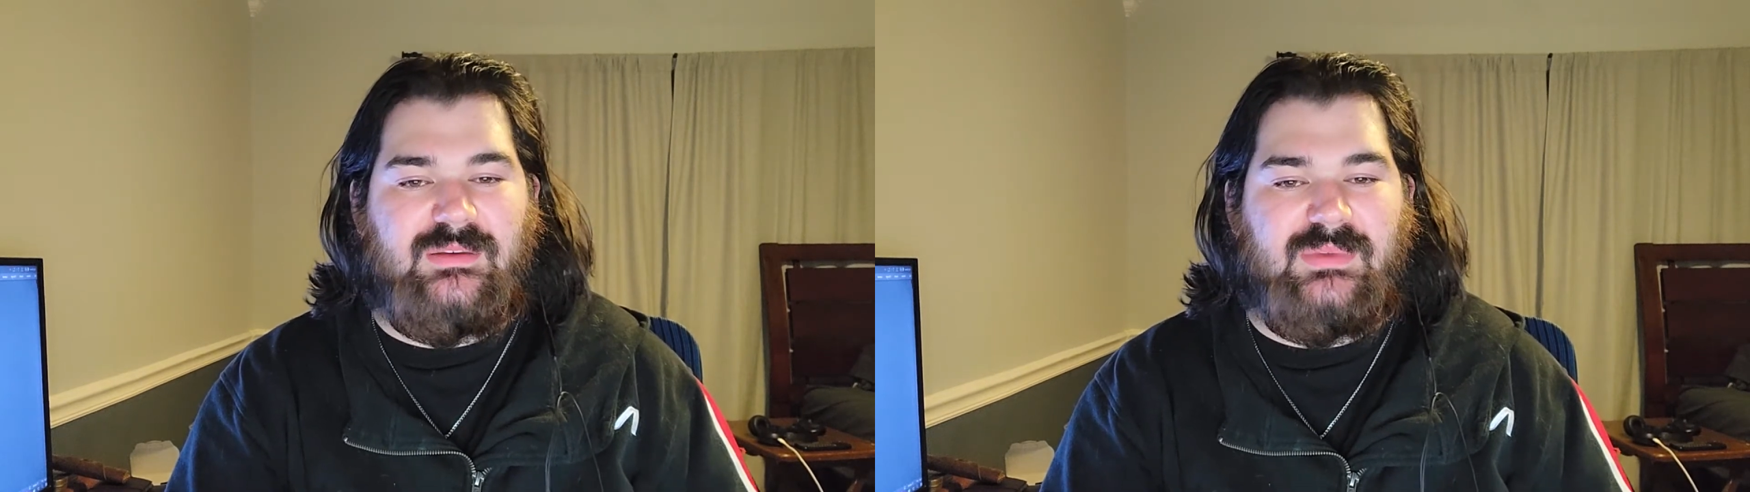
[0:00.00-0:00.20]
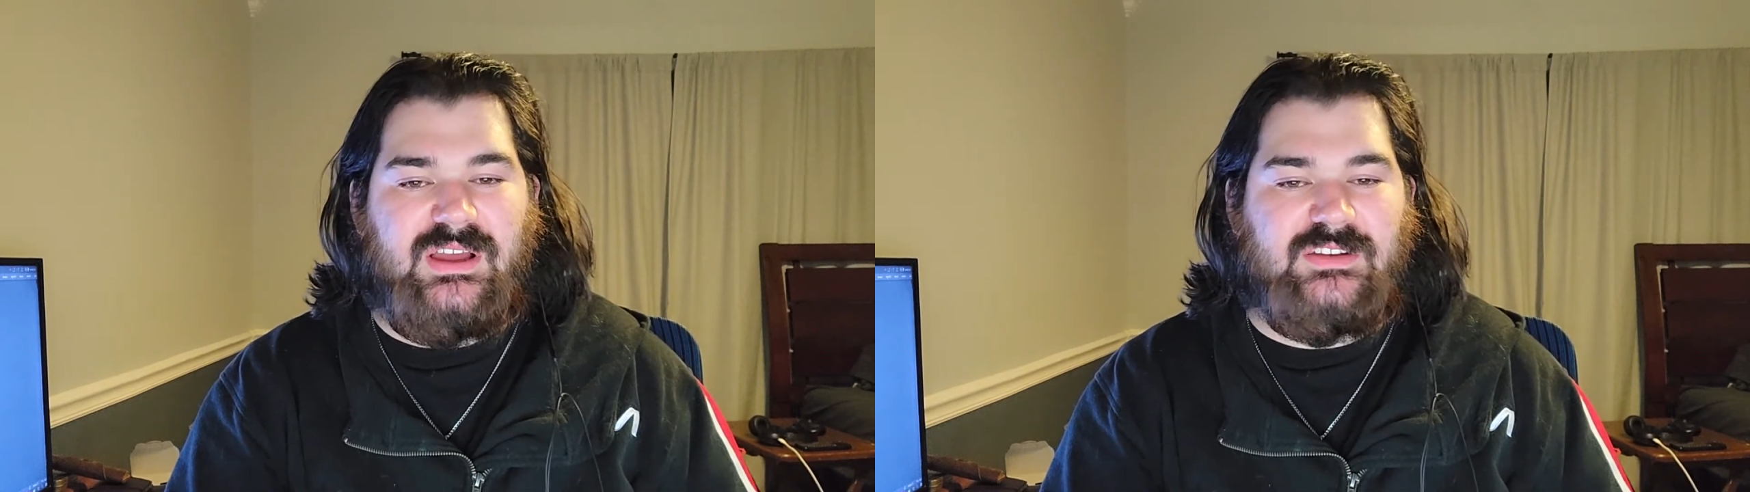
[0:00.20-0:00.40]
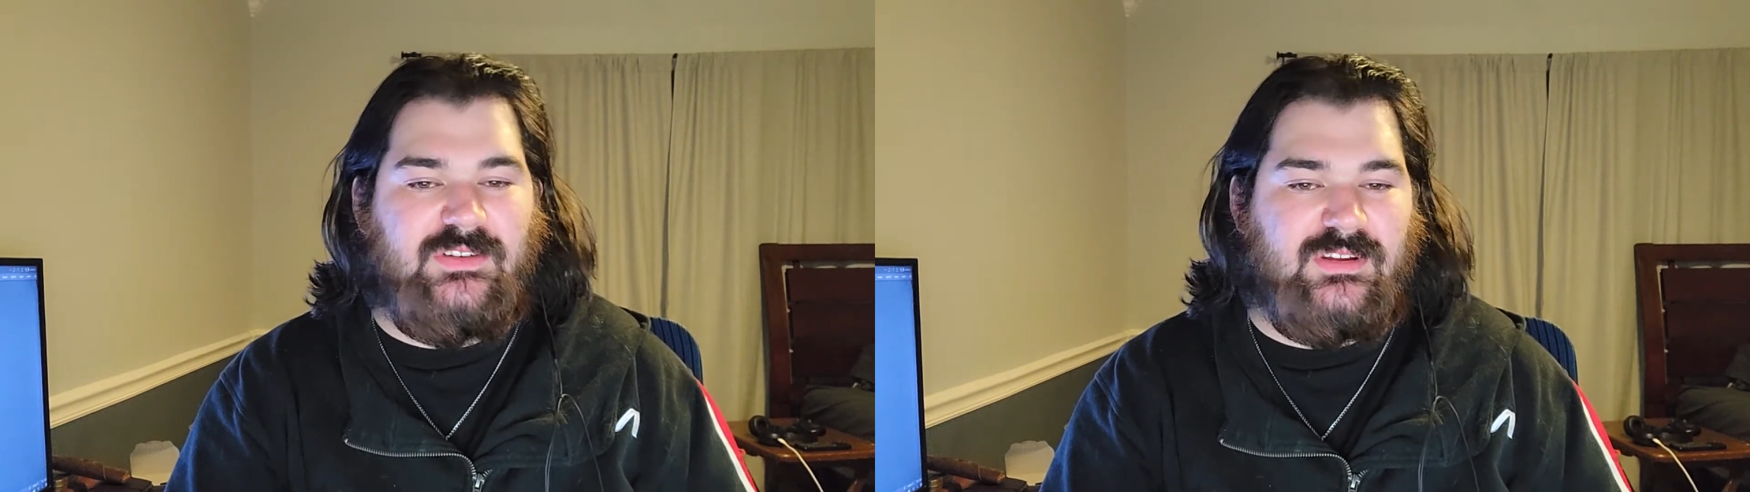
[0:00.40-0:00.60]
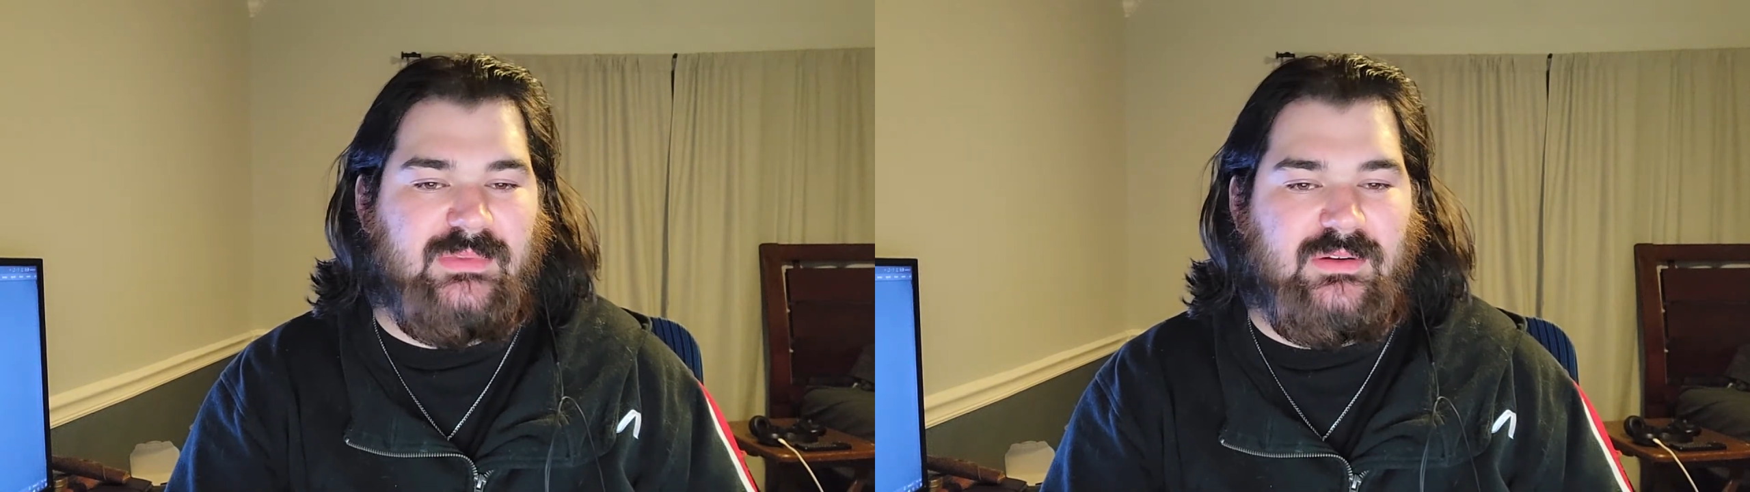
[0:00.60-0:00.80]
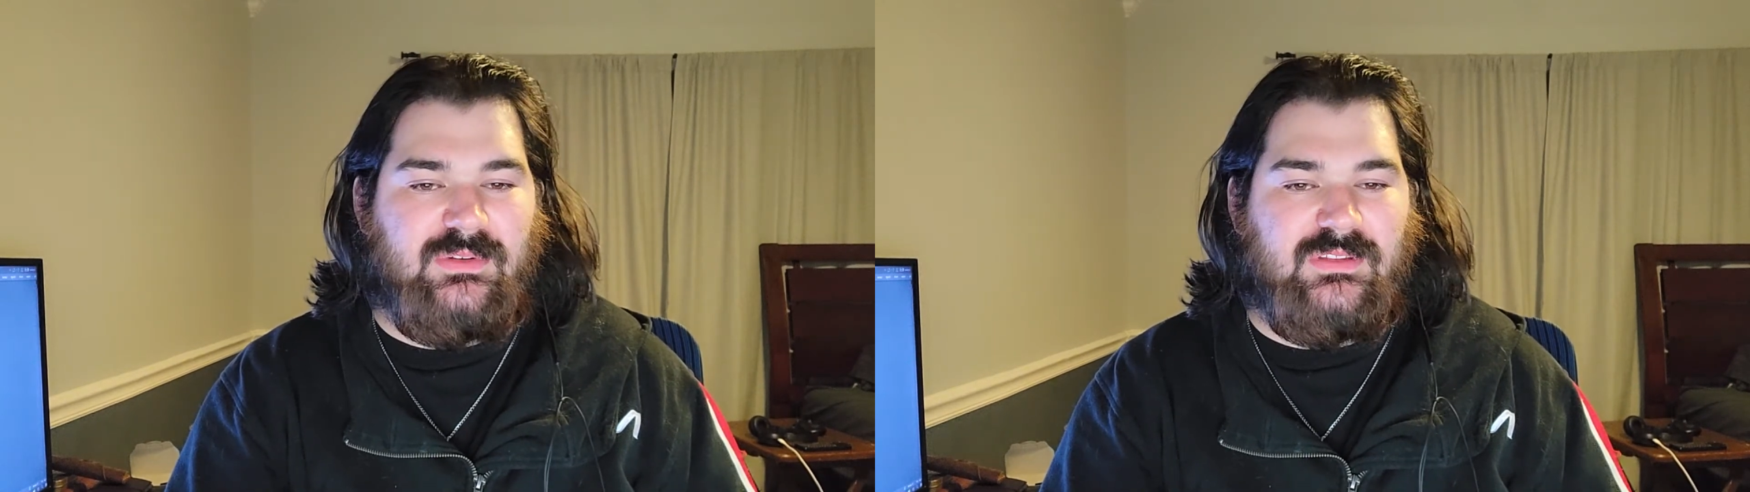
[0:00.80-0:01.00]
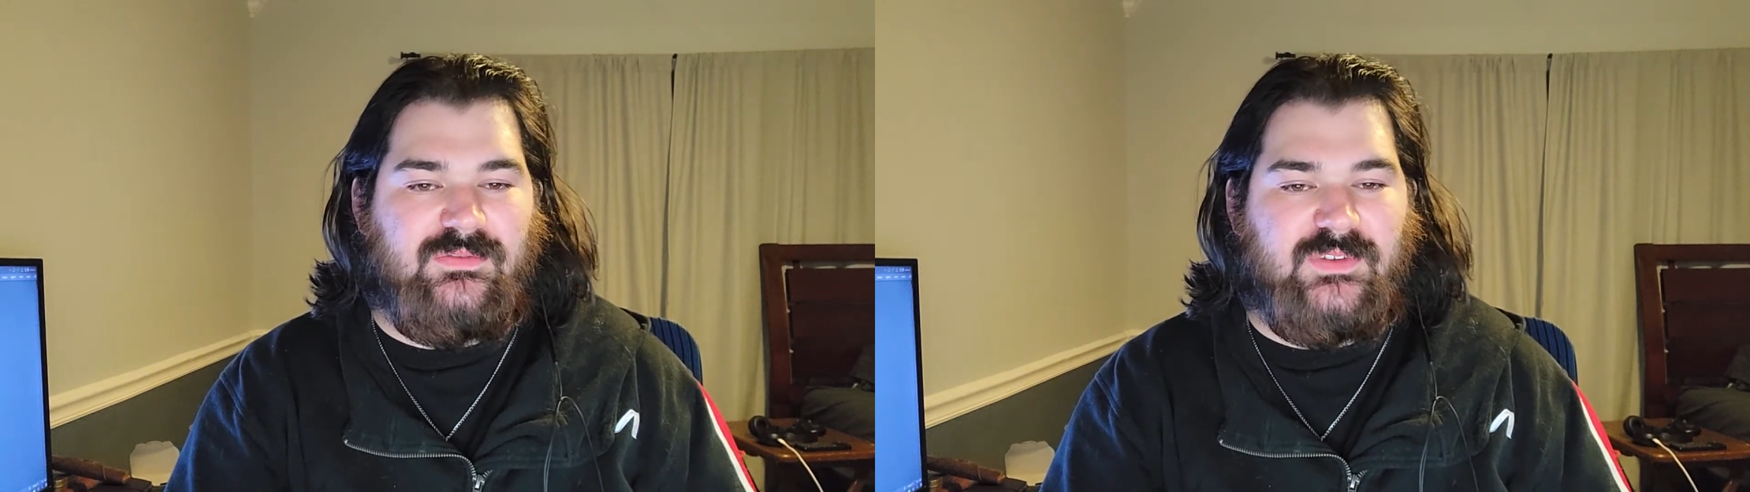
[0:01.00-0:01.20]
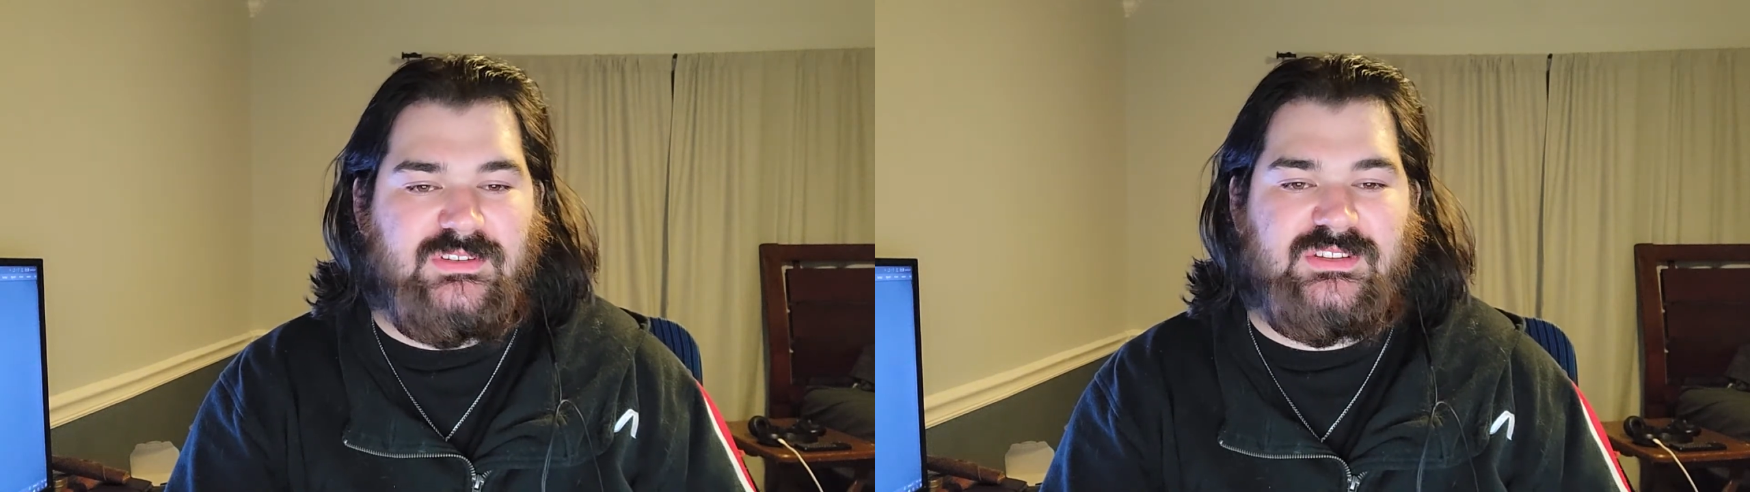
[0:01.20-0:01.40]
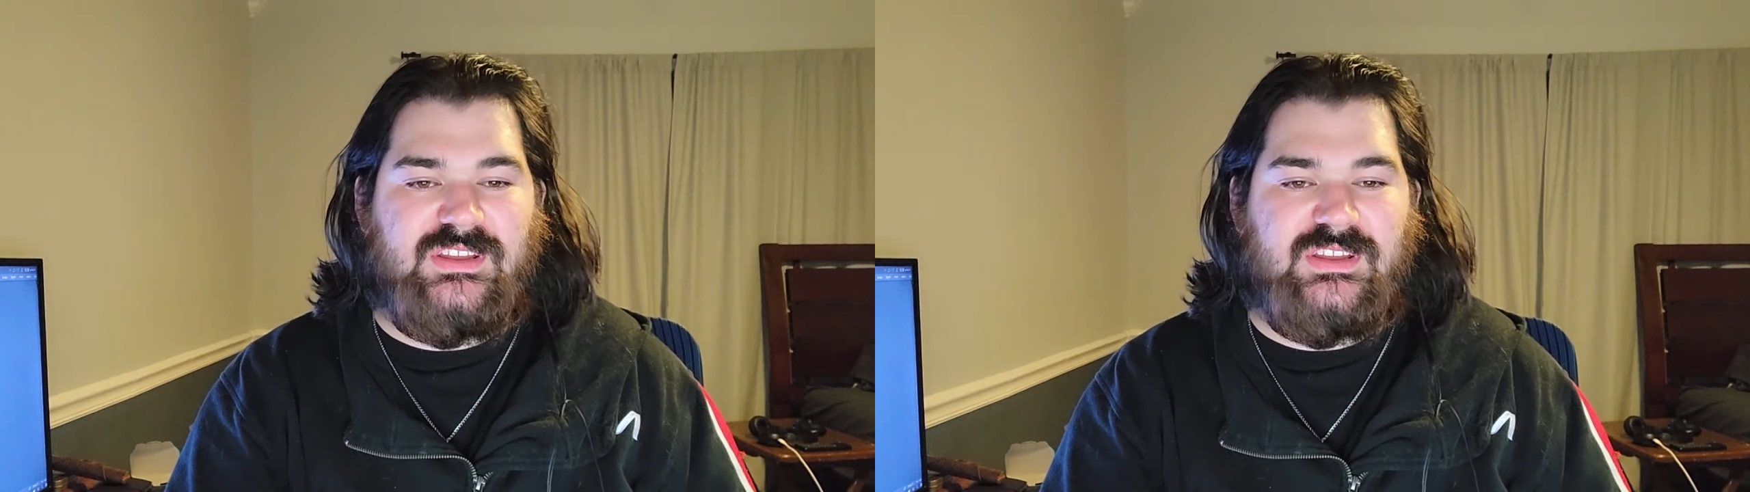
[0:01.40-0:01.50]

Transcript: by talking about one of the first